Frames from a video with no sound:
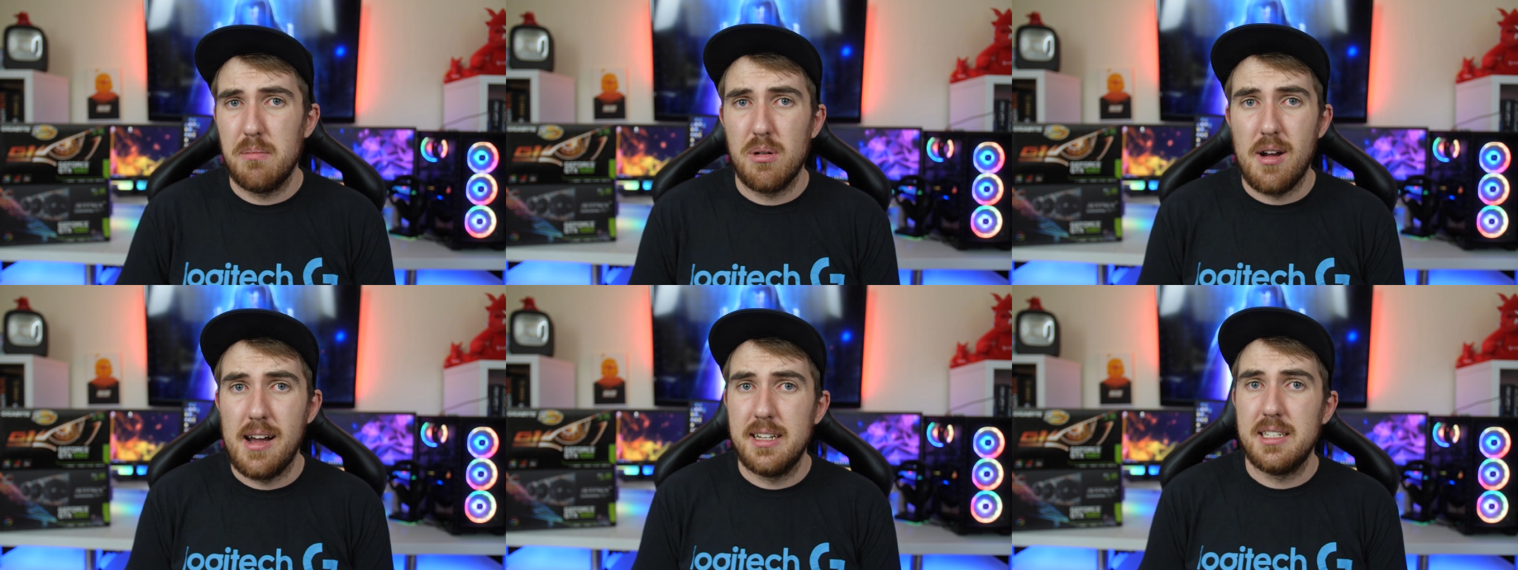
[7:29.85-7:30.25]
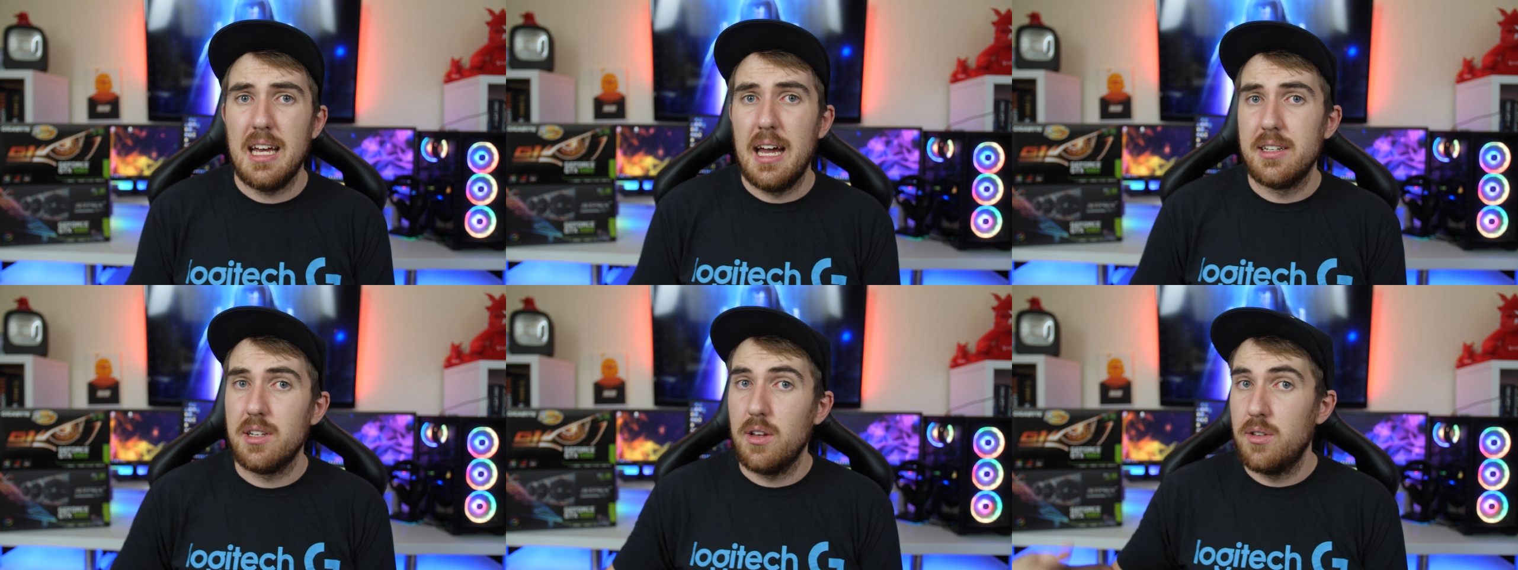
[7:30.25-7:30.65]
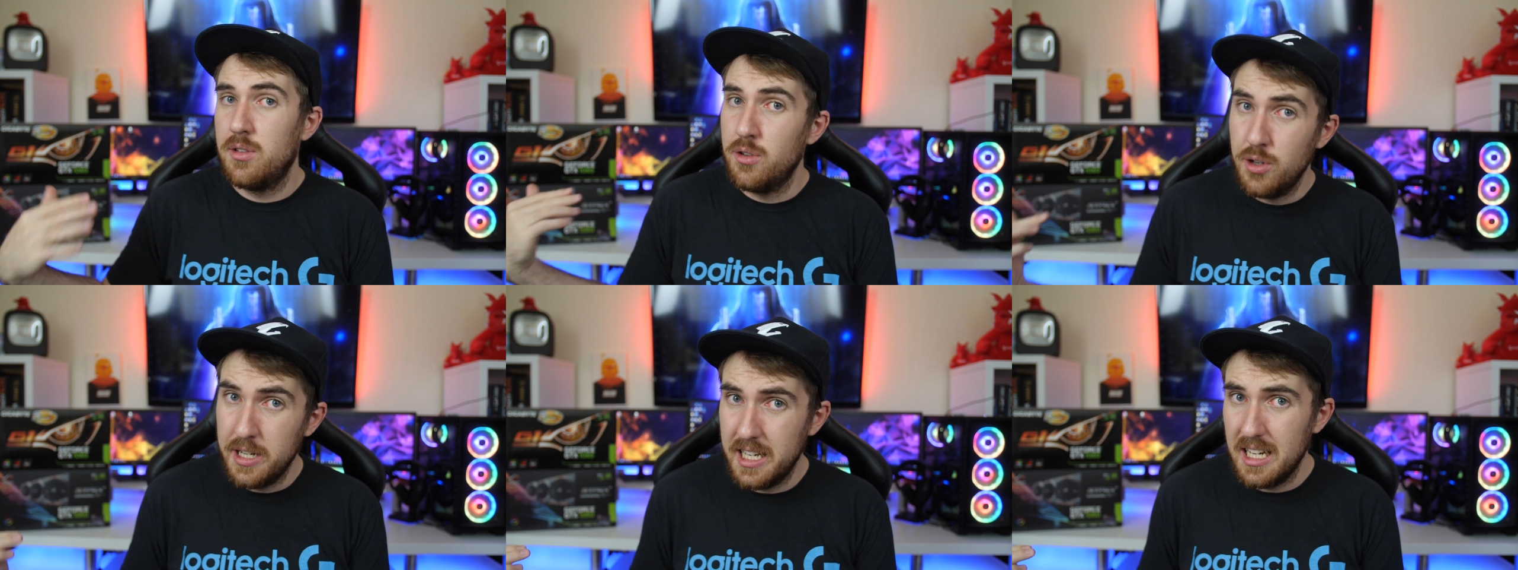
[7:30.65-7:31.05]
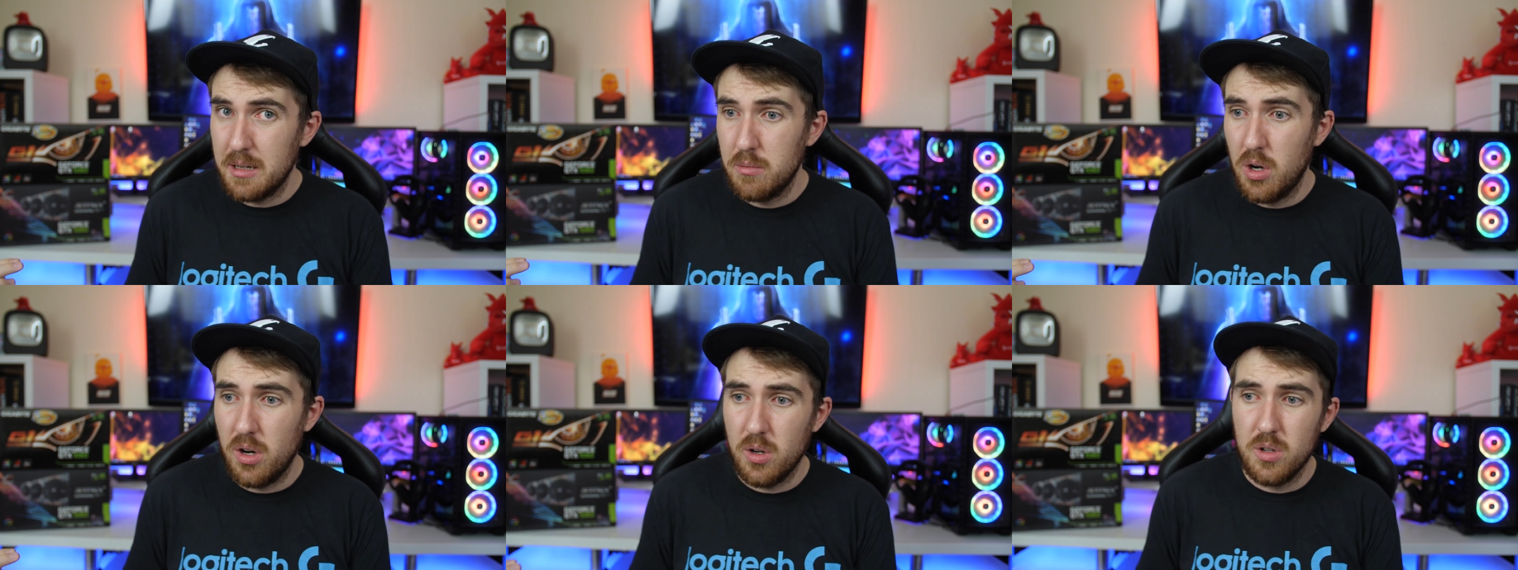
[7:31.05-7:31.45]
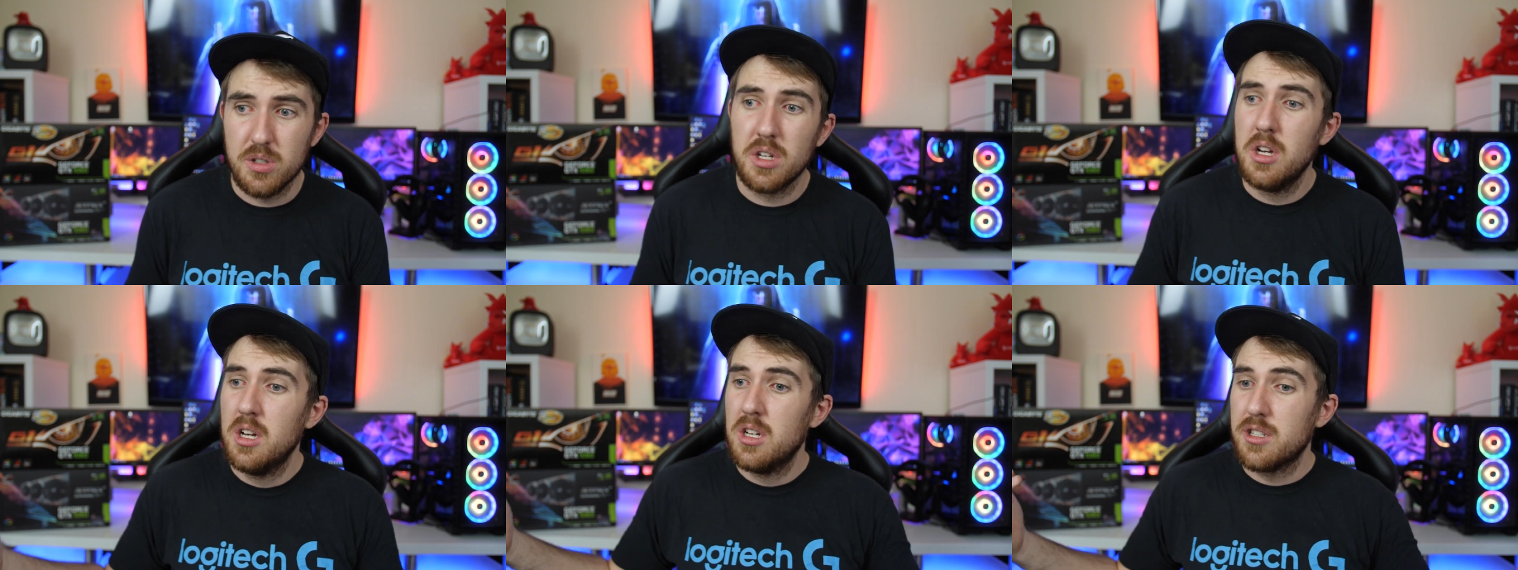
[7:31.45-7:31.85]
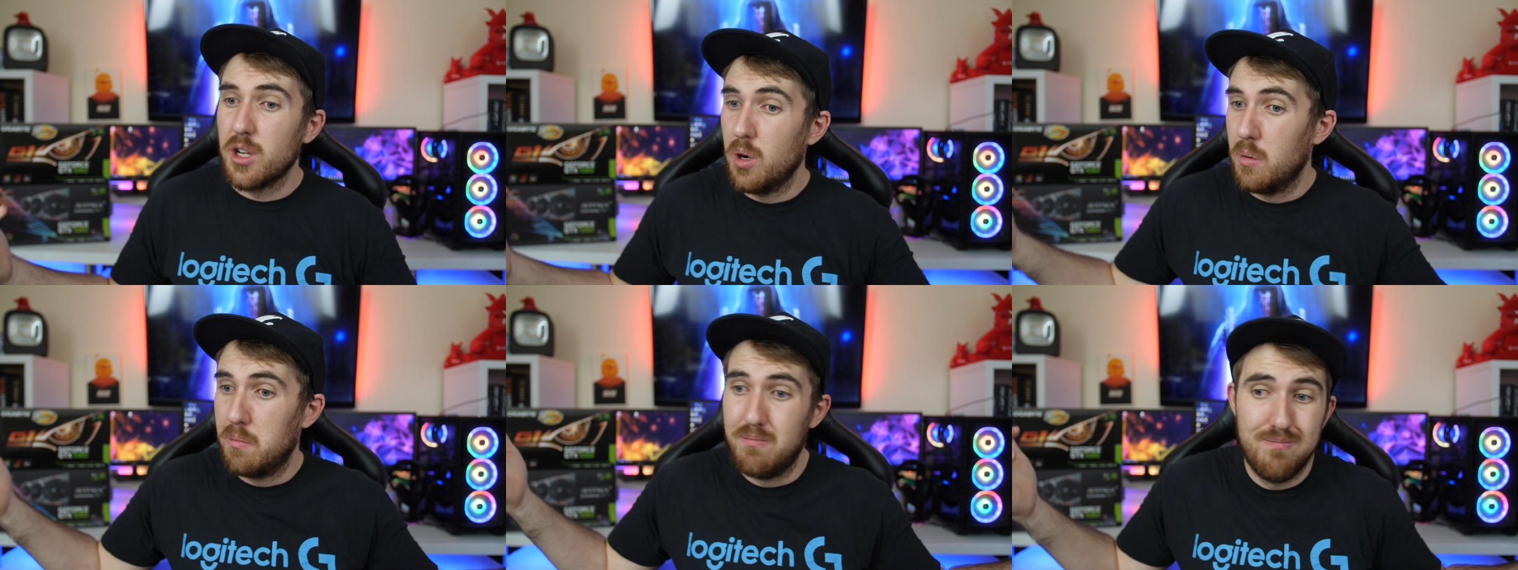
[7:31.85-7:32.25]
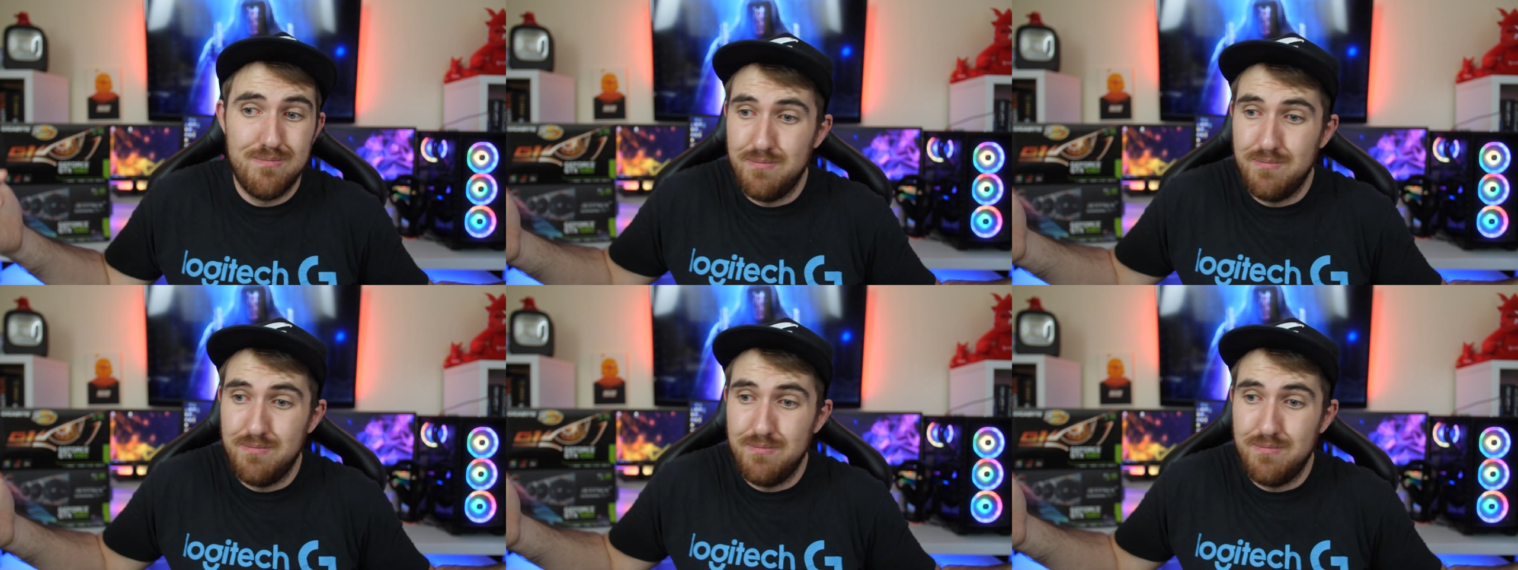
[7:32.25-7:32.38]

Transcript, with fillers: price as three gig models so